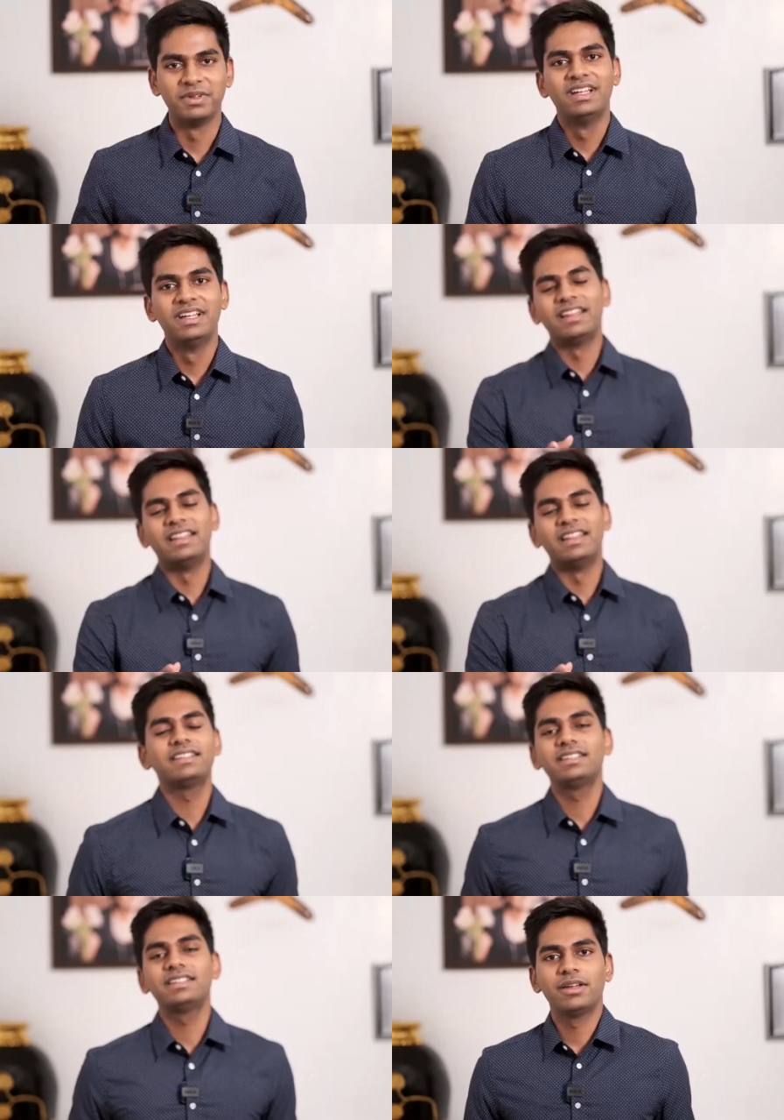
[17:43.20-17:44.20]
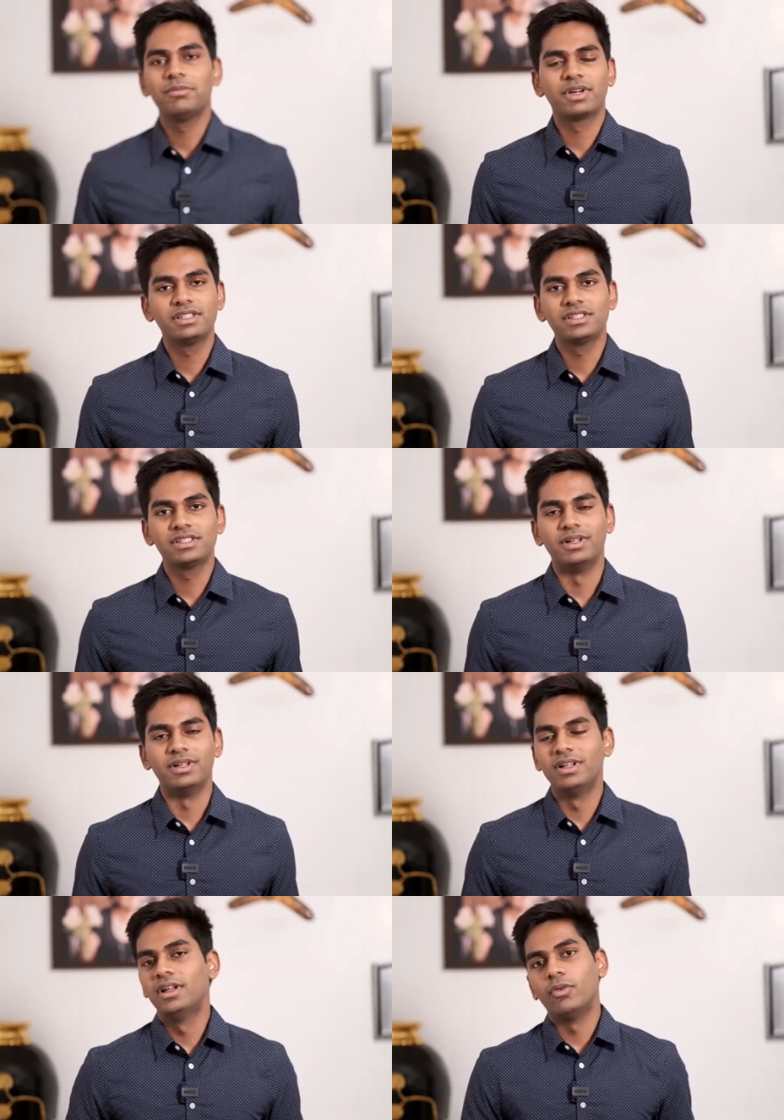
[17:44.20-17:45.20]
That's the same principle.
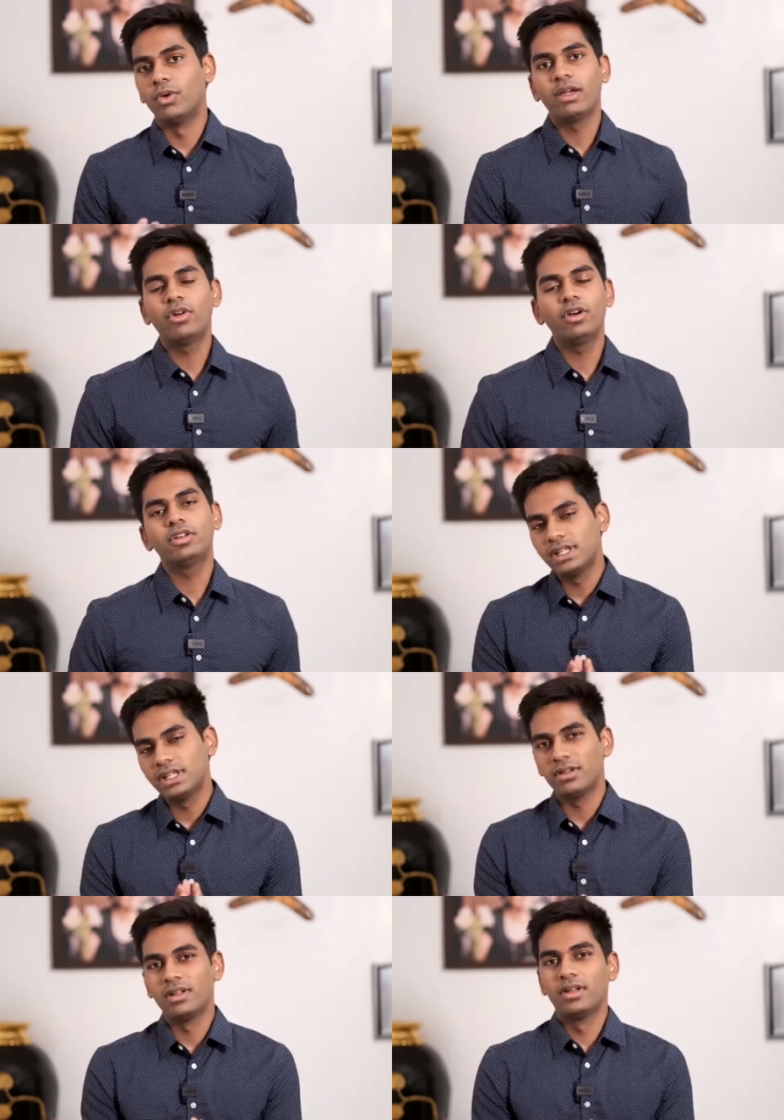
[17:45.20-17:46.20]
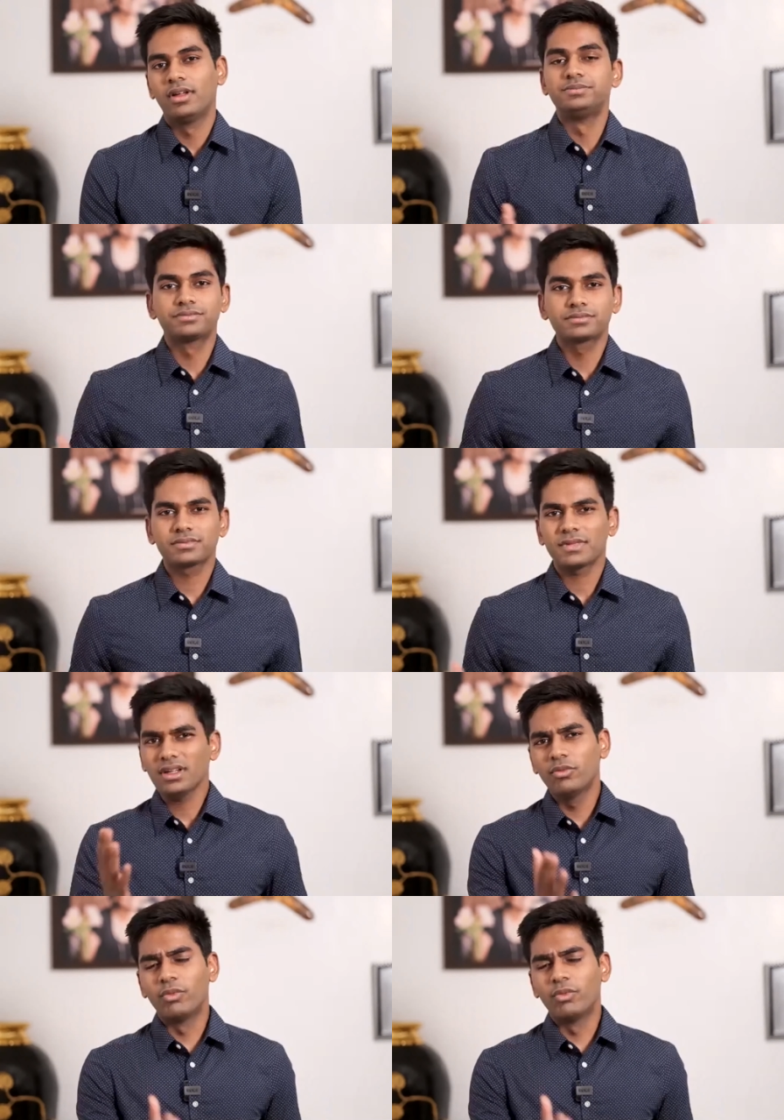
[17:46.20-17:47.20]
When I wanted to see,
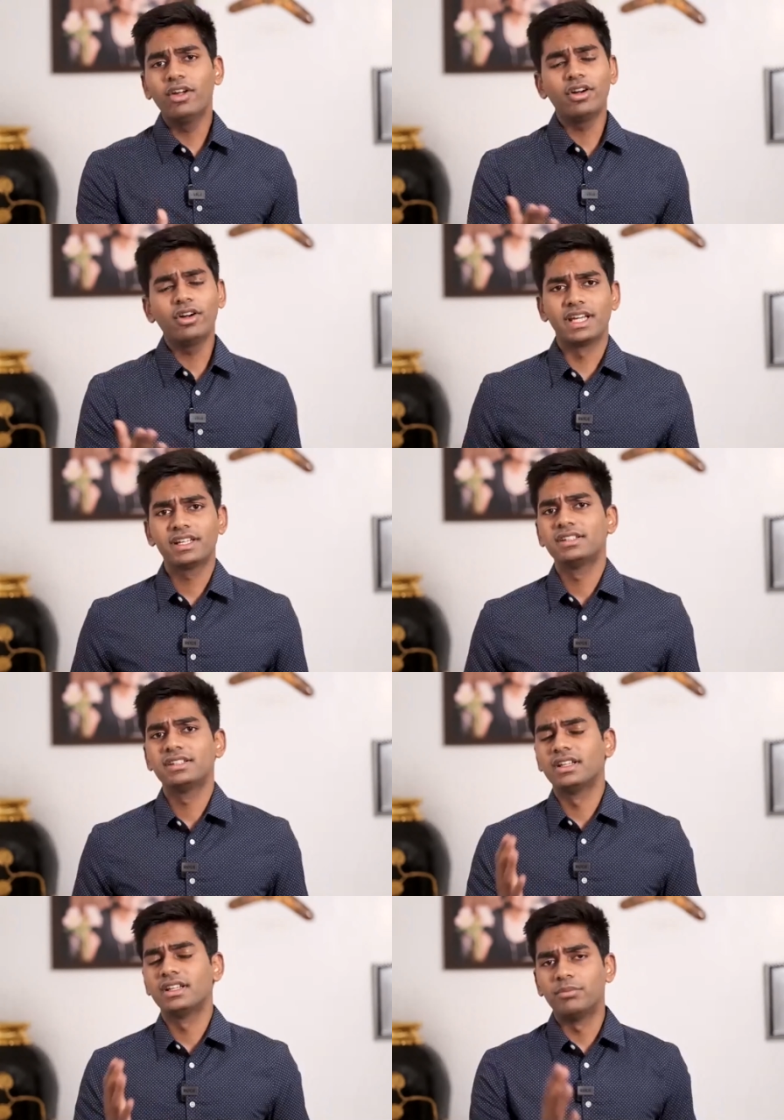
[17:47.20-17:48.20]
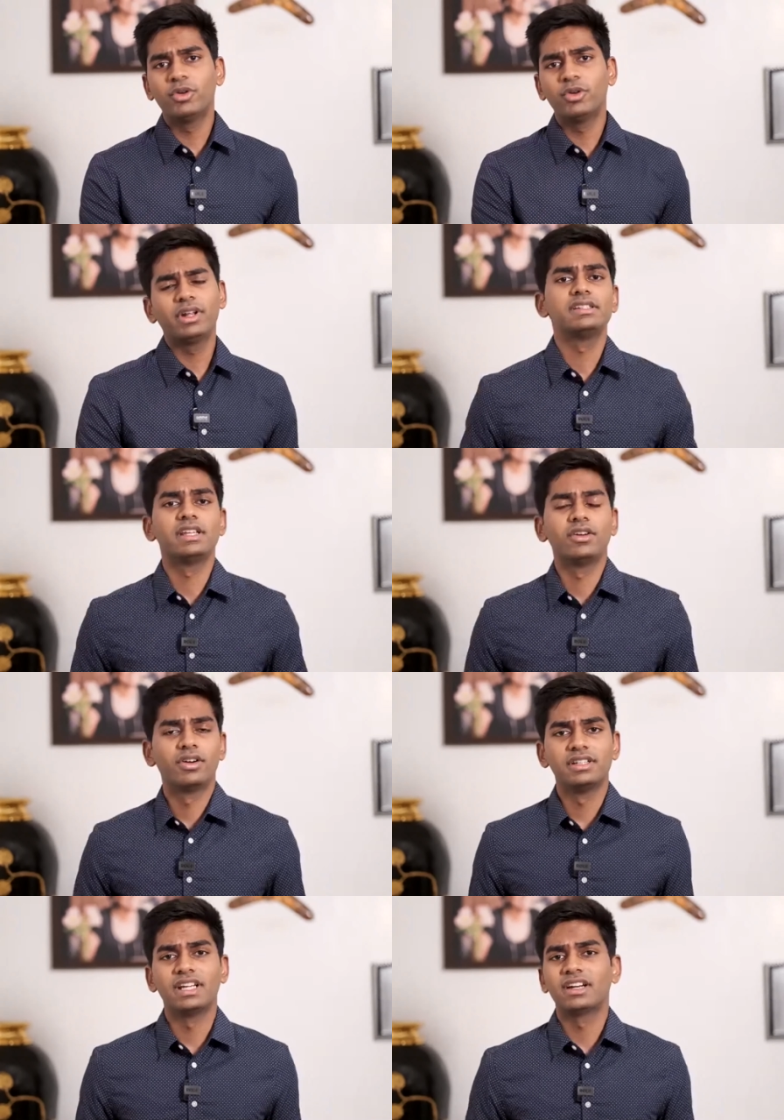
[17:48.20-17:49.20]
when I got rejections, the number one reason they got
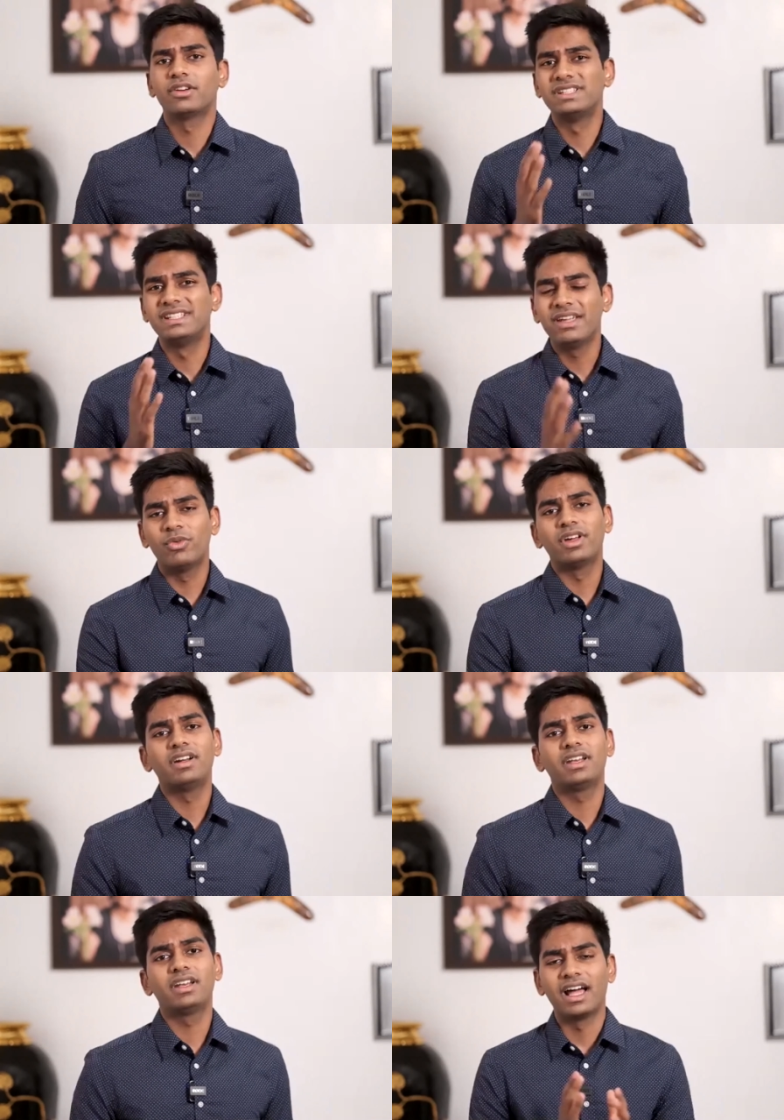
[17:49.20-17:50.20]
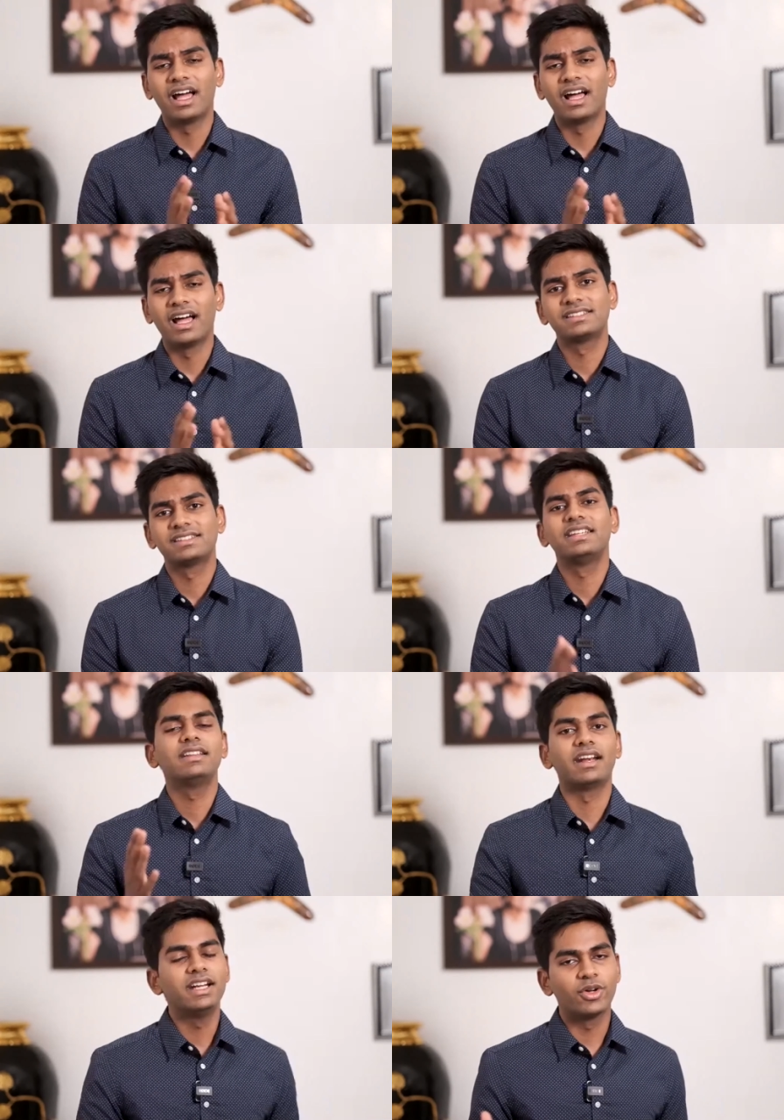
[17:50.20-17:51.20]
rejected was they weren't even asking the
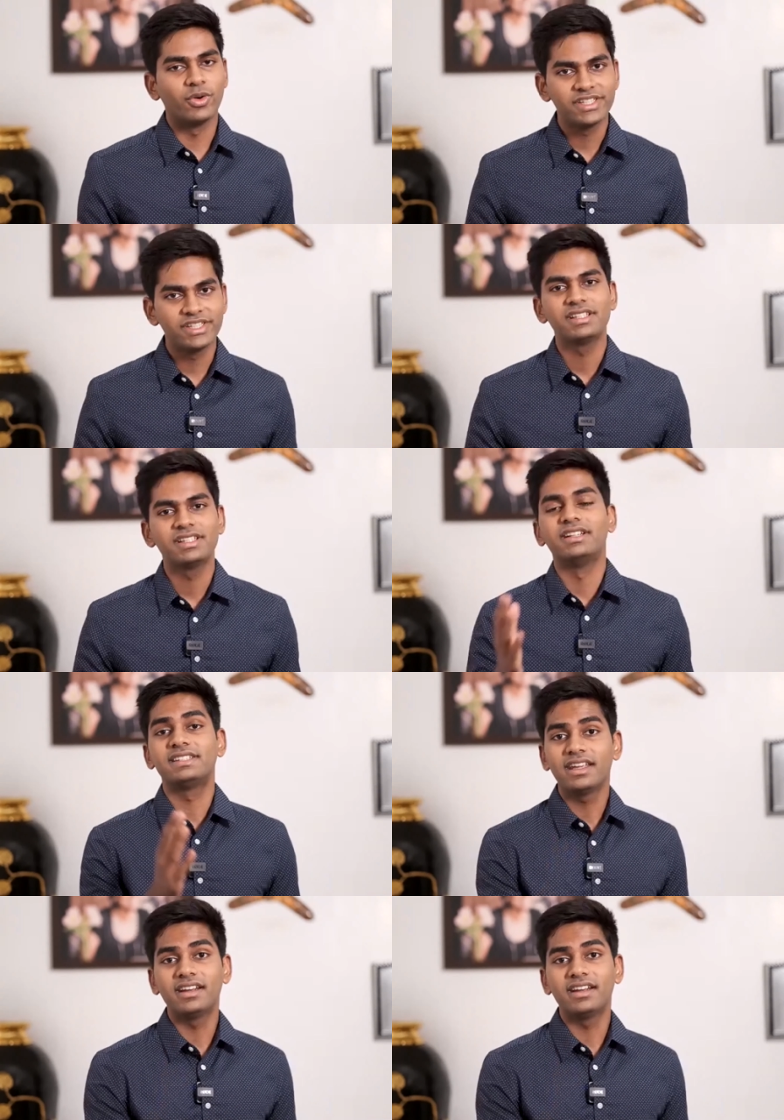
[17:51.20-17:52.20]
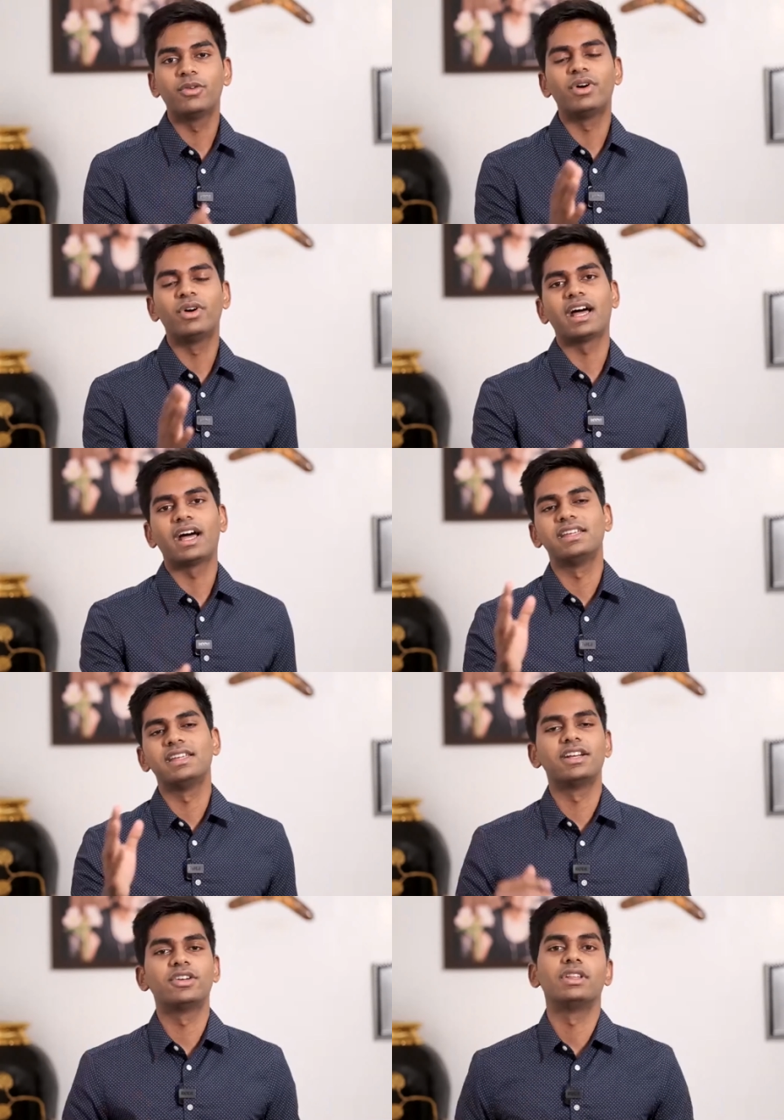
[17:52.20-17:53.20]
right questions, and second, they weren't asking it to
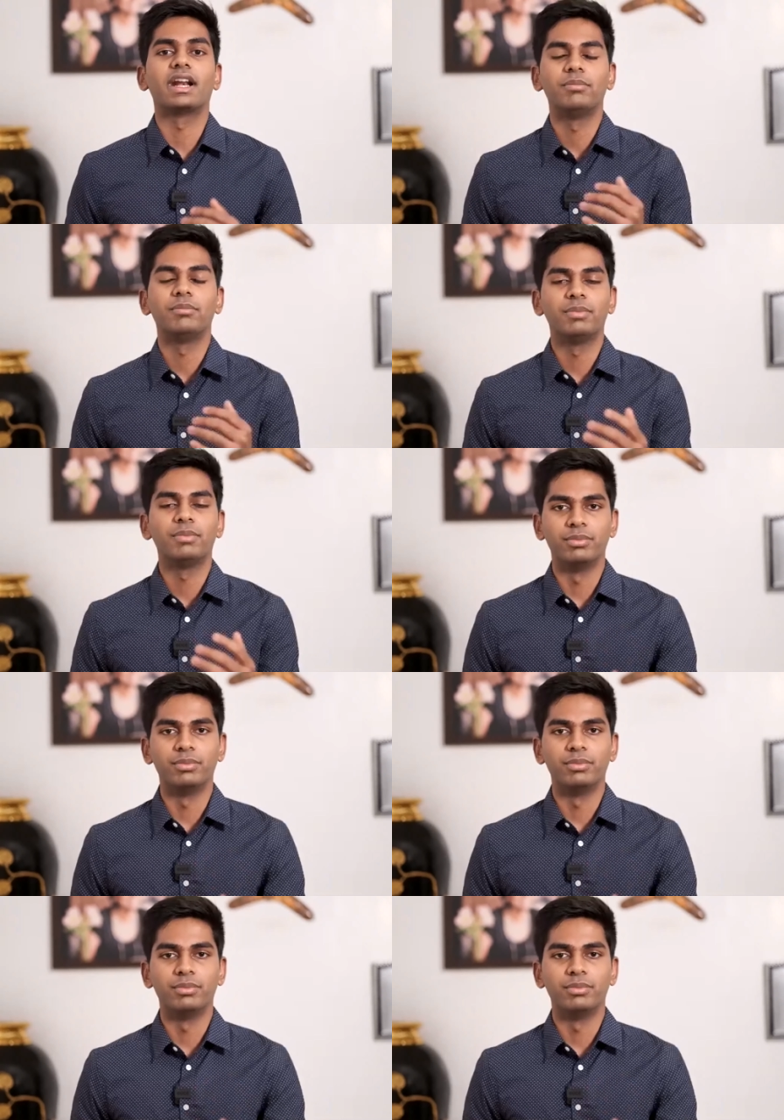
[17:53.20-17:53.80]
the right people.